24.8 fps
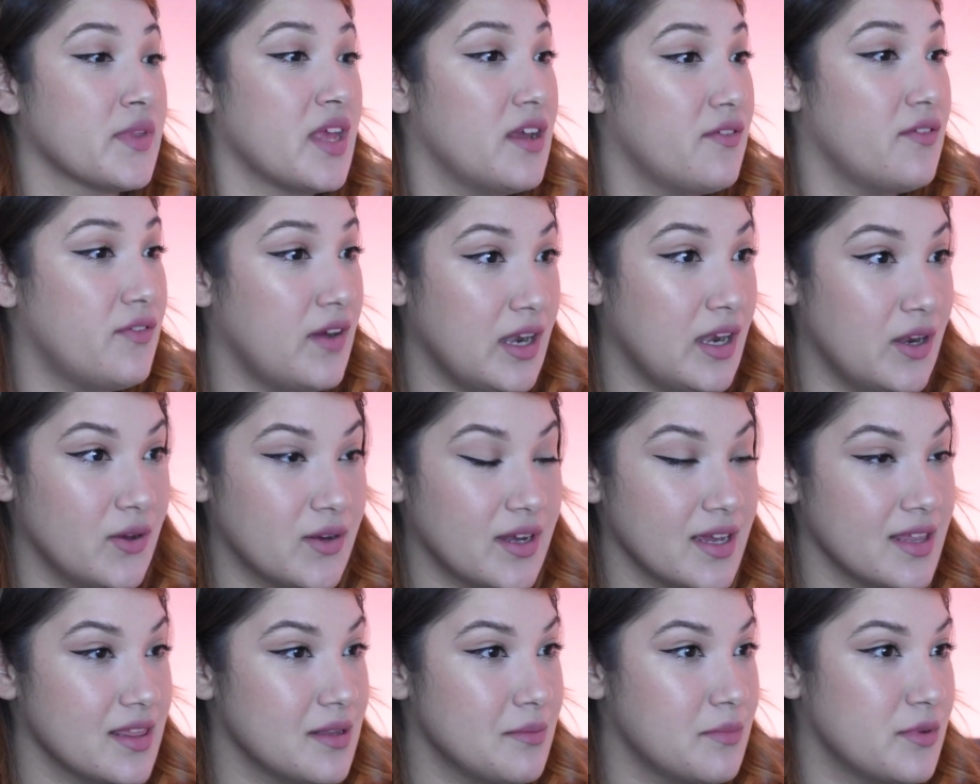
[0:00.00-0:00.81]

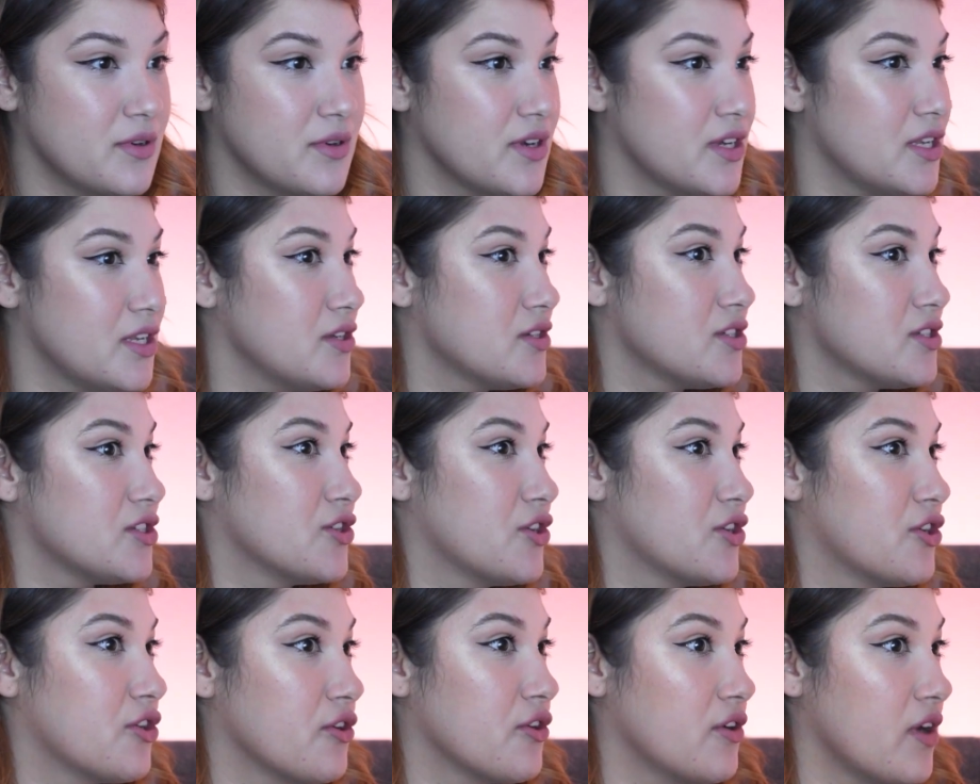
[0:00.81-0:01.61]
it looks
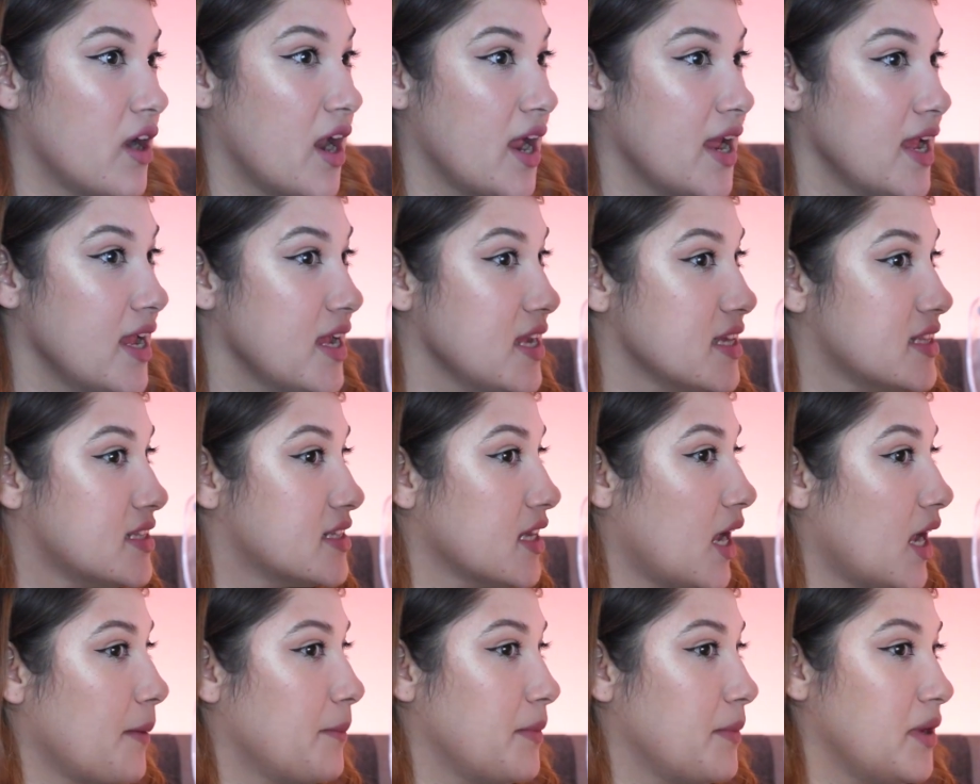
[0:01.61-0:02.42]

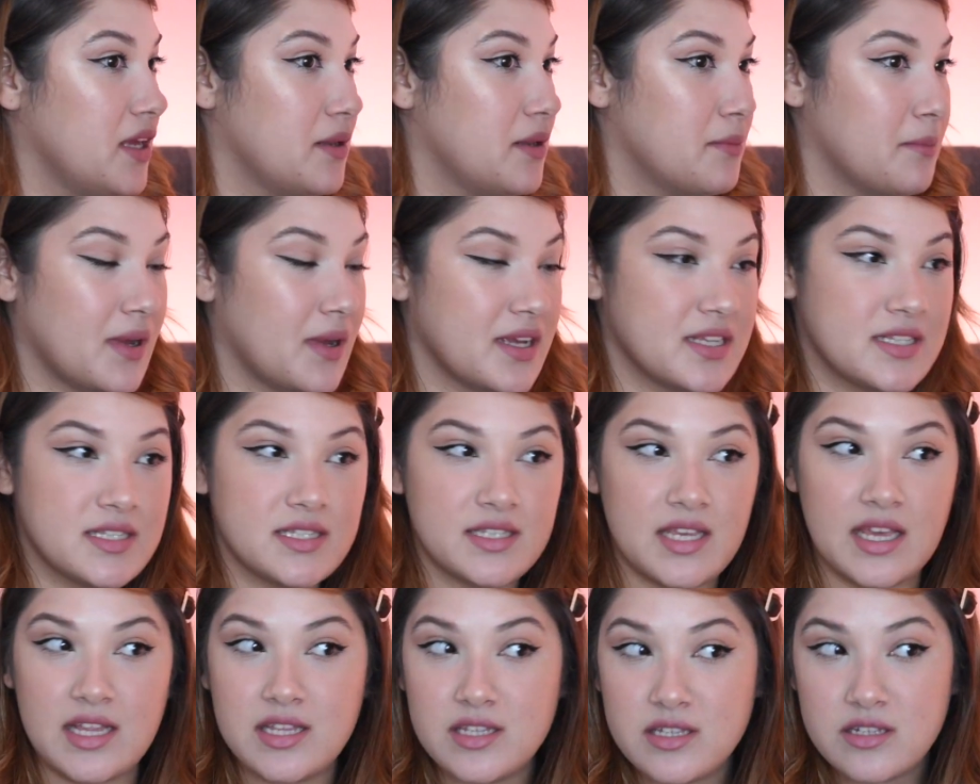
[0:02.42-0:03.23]
great. I mean, my
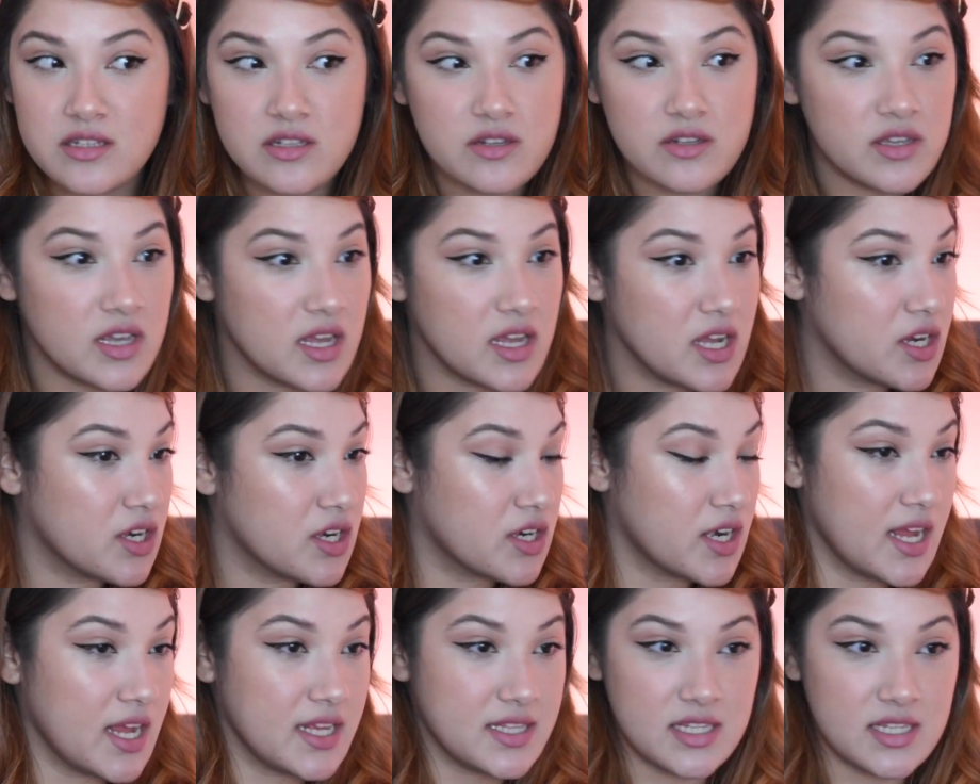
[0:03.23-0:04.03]
skin's looking
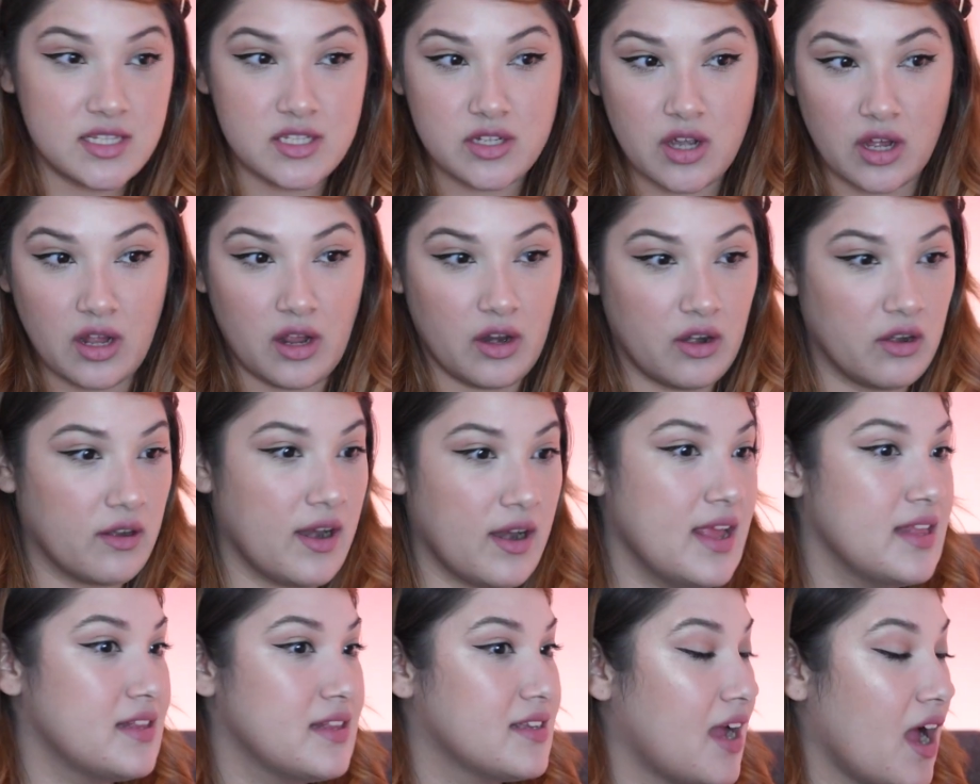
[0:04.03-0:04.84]
great. It's got
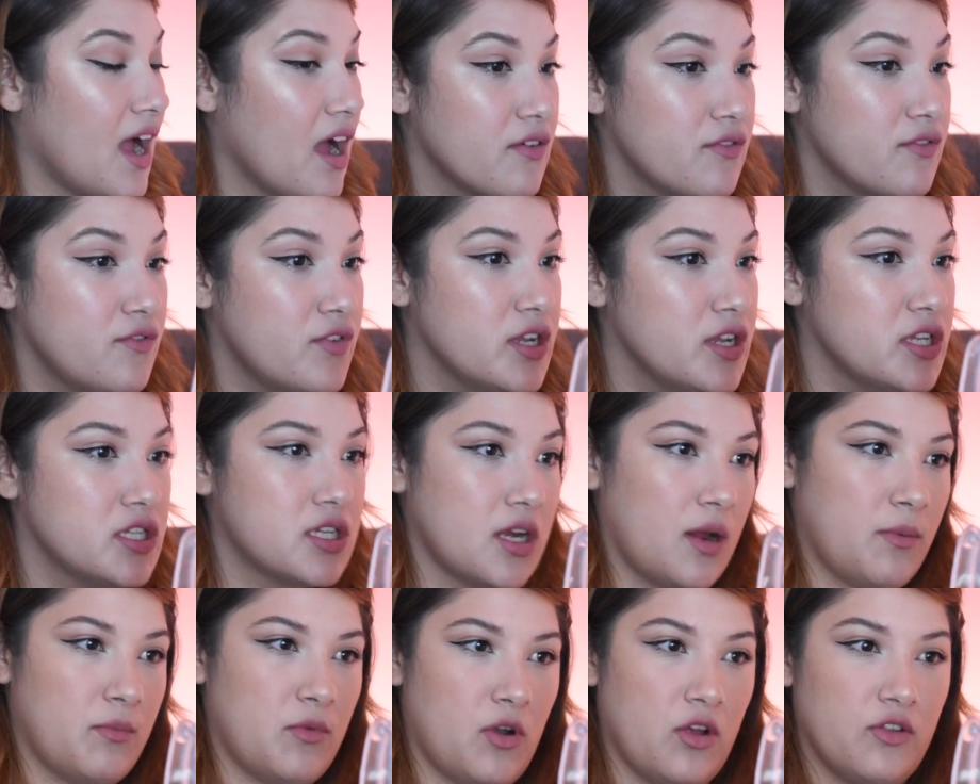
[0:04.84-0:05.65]
great coverage. I'm